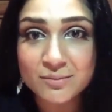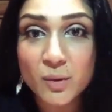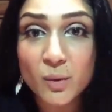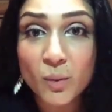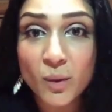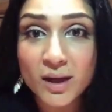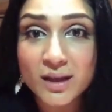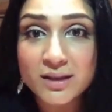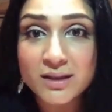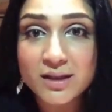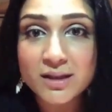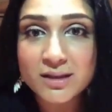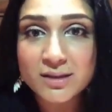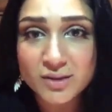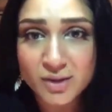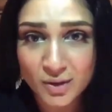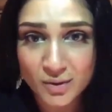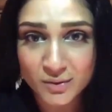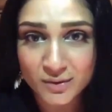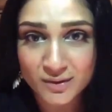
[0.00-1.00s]
one
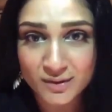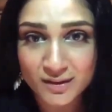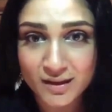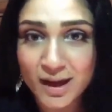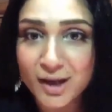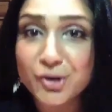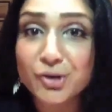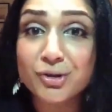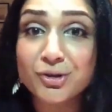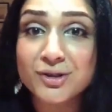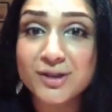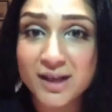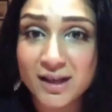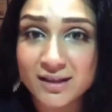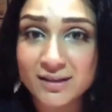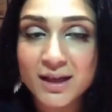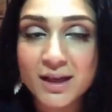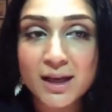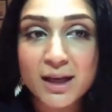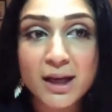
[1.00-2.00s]
dose, and you're
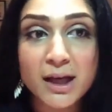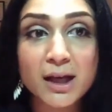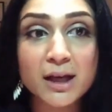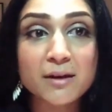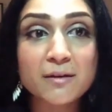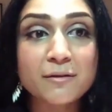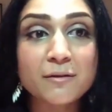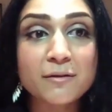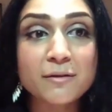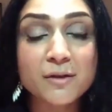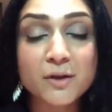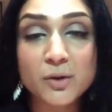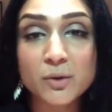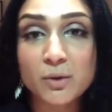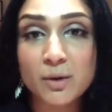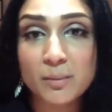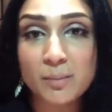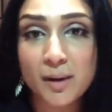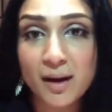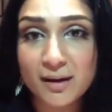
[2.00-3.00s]
done. If you
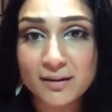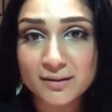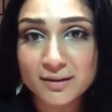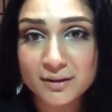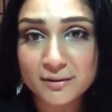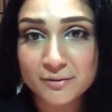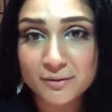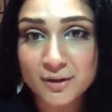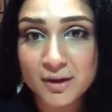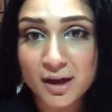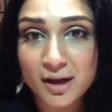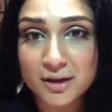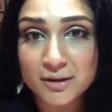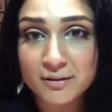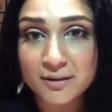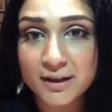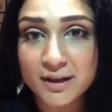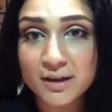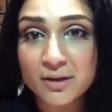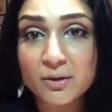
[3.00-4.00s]
are positive for
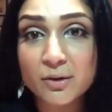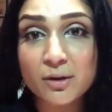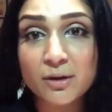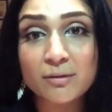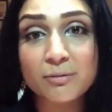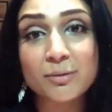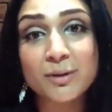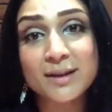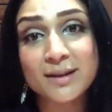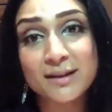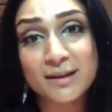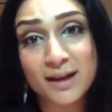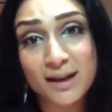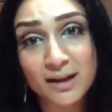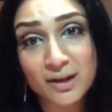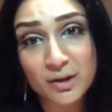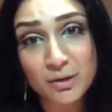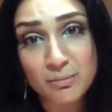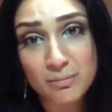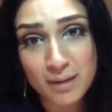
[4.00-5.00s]
gonorrhea, or we
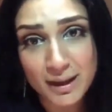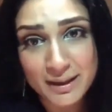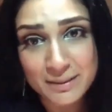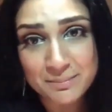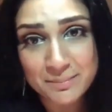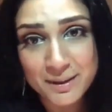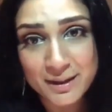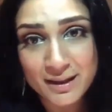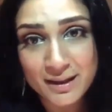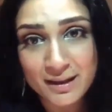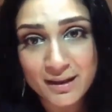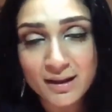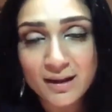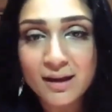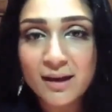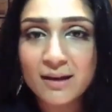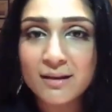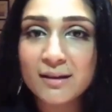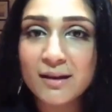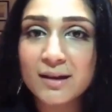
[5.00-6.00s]
think you might be,
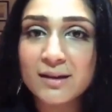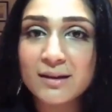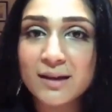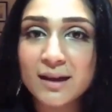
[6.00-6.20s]
then